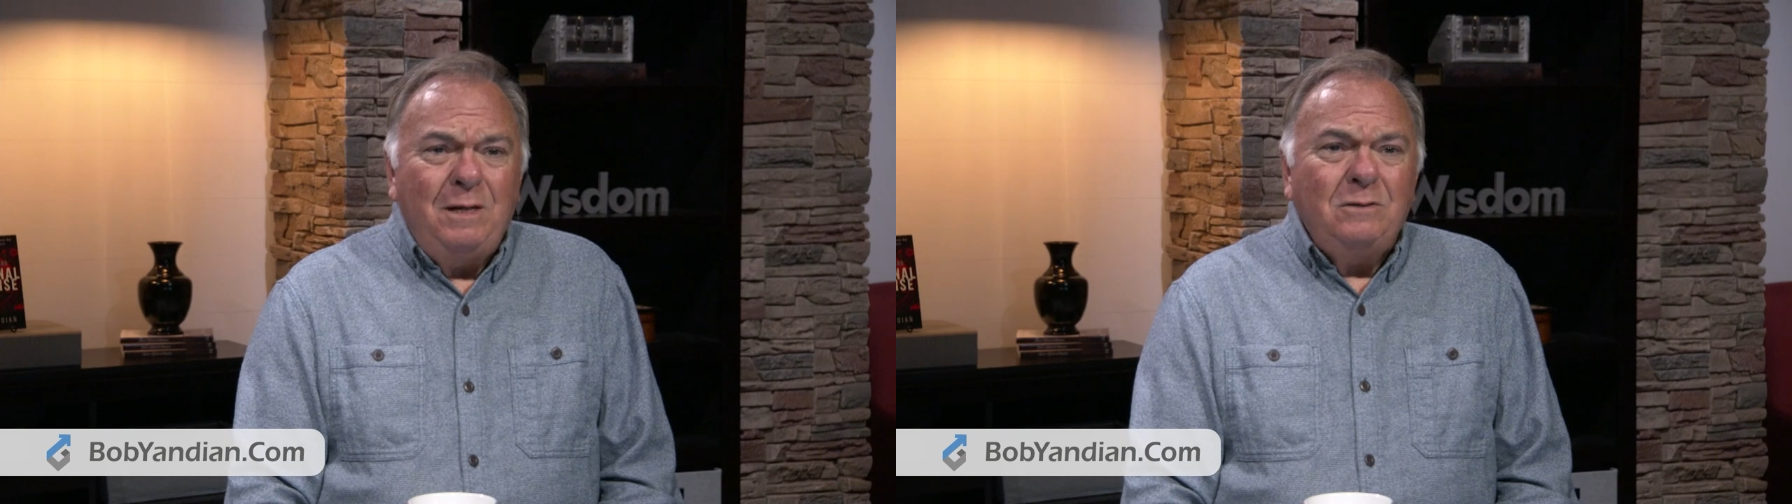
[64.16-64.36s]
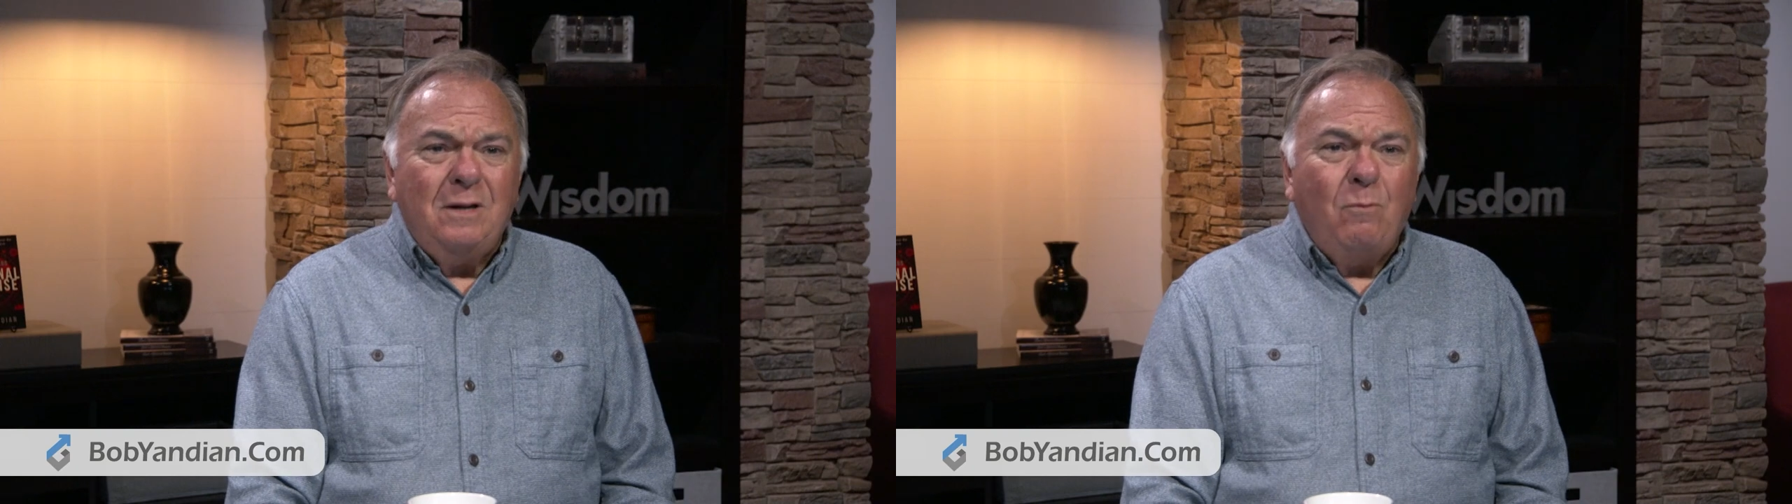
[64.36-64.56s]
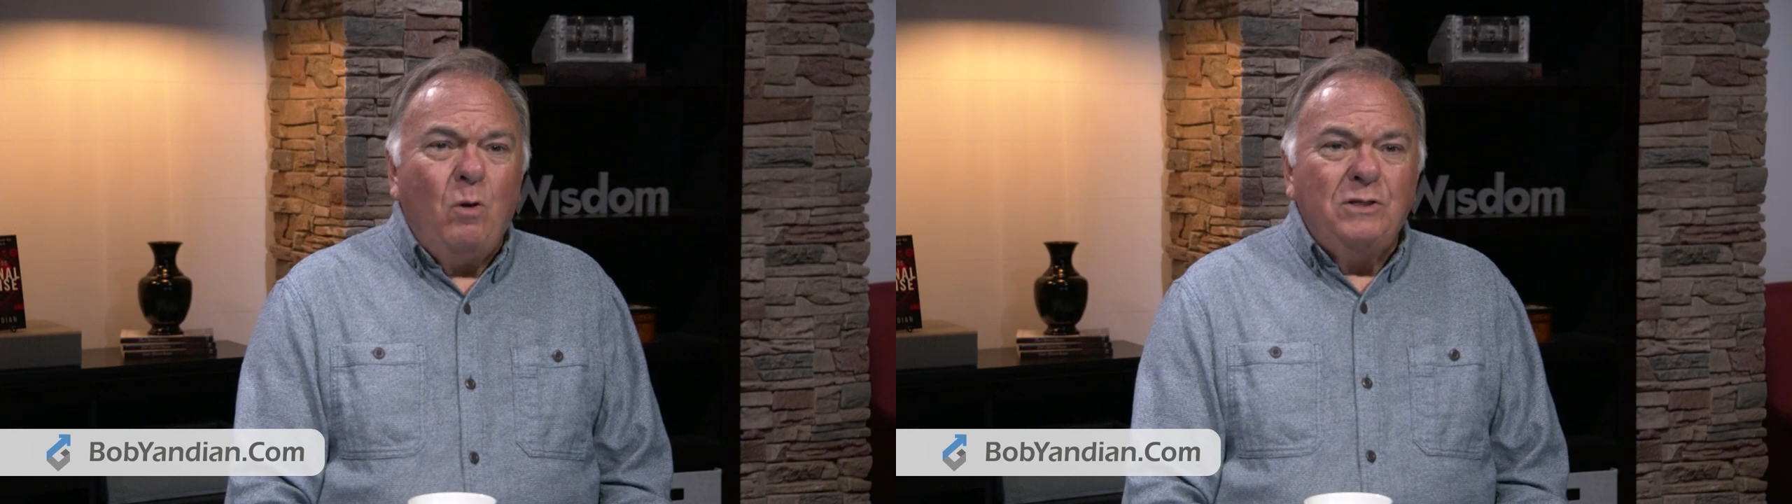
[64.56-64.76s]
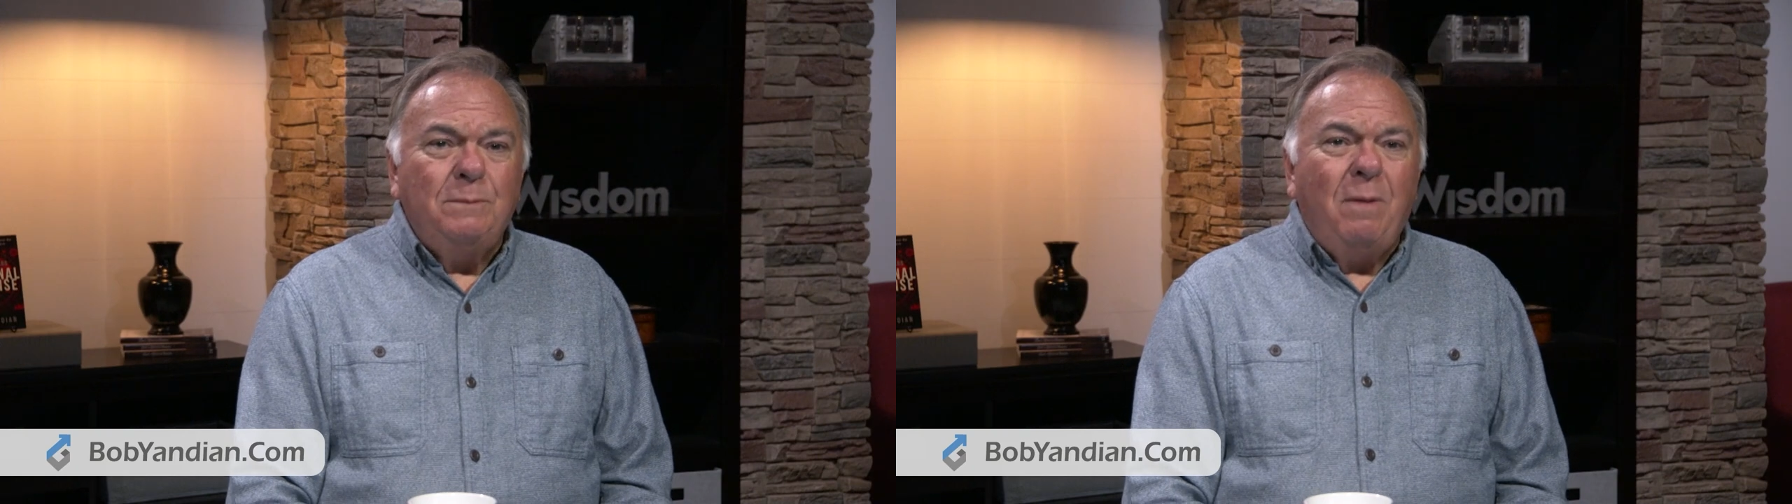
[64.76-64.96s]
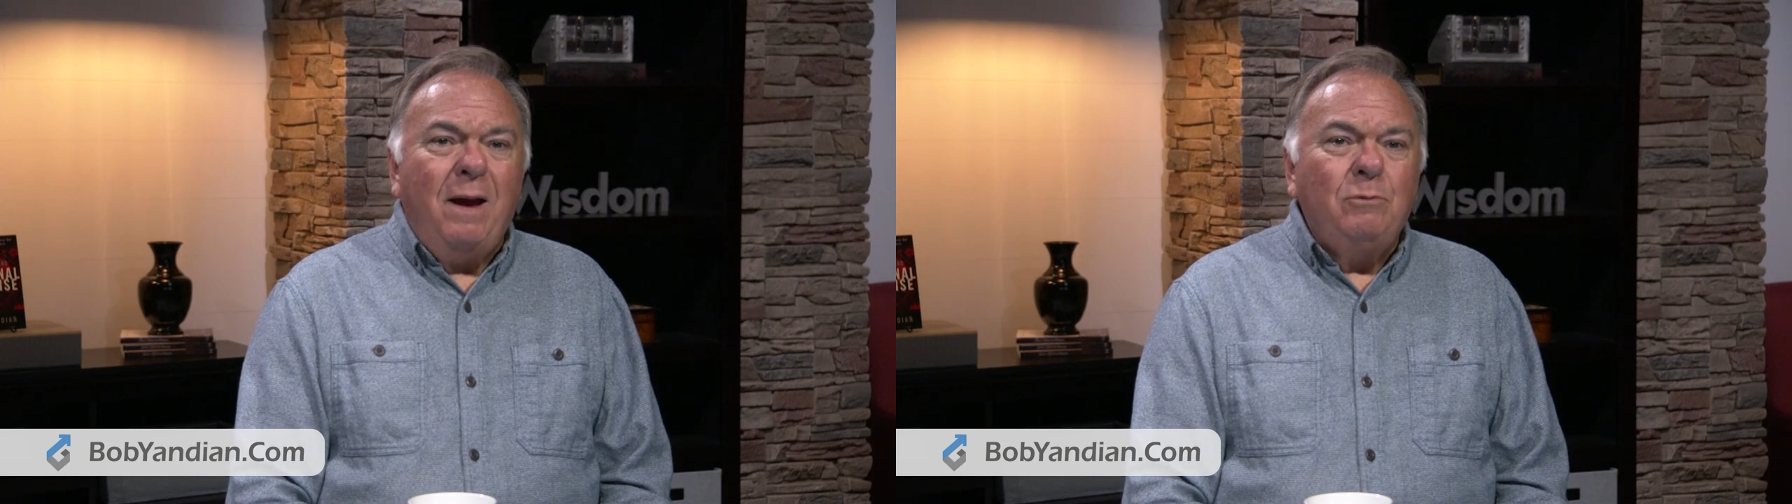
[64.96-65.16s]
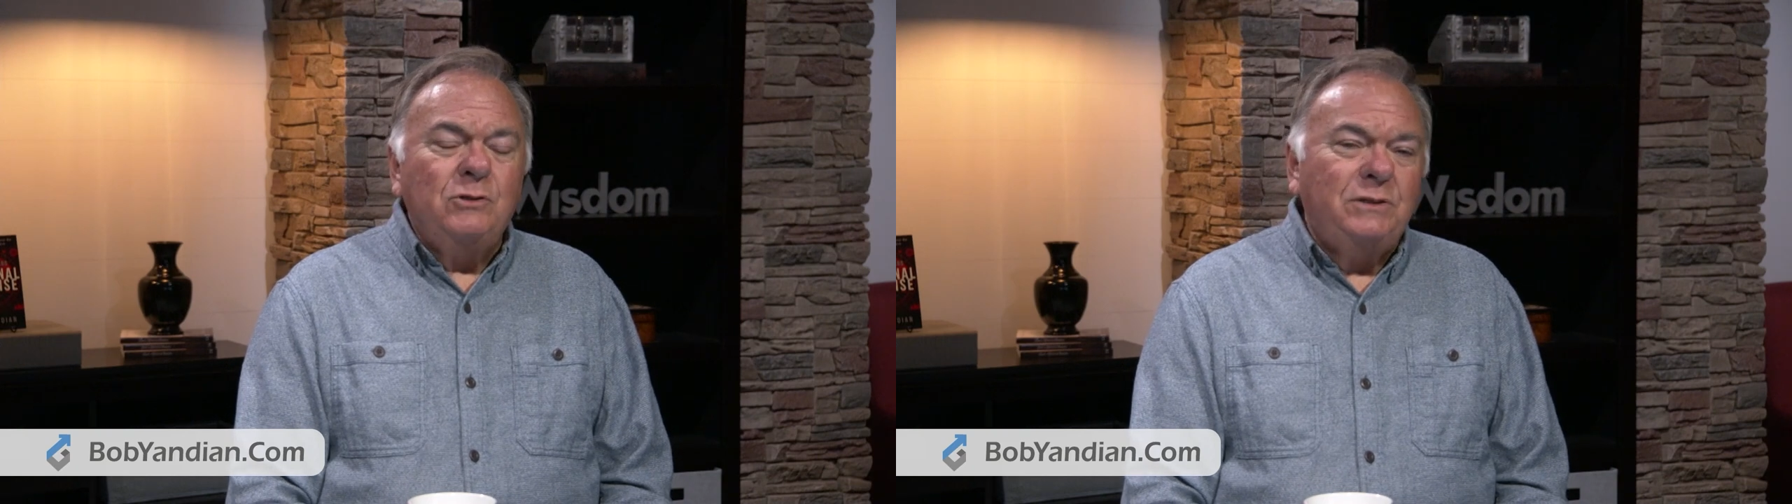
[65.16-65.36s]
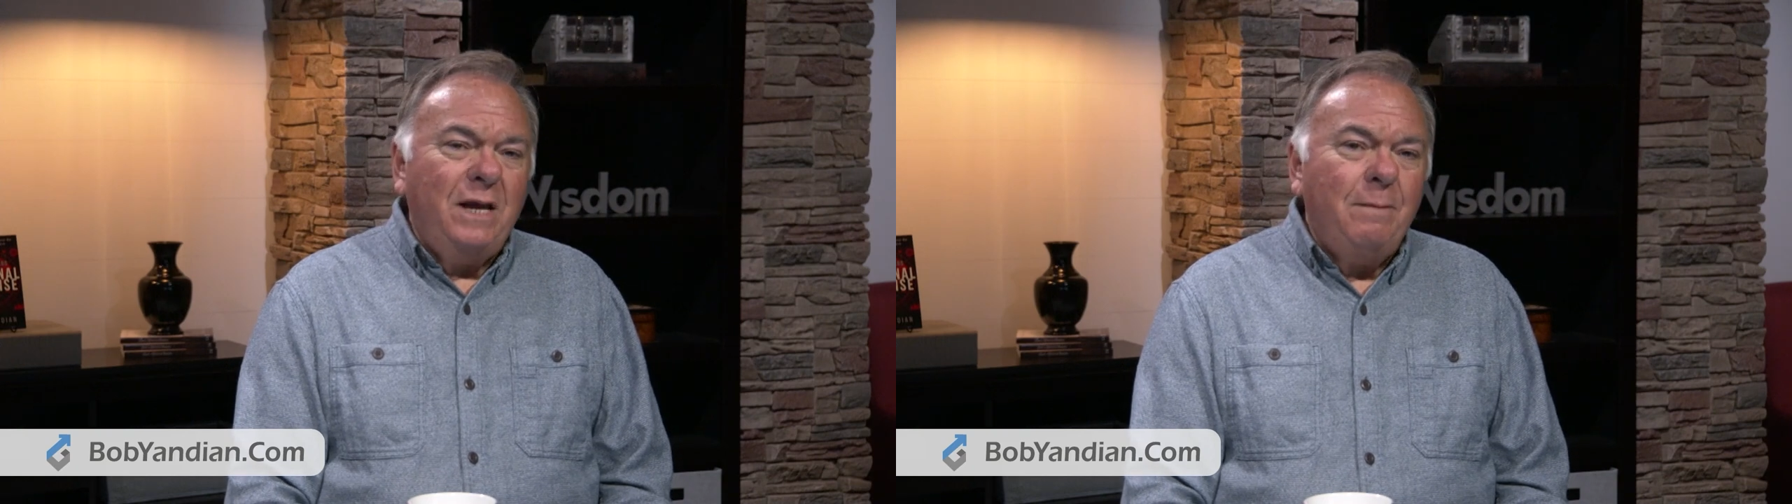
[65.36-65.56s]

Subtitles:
meantime, what does the Bible say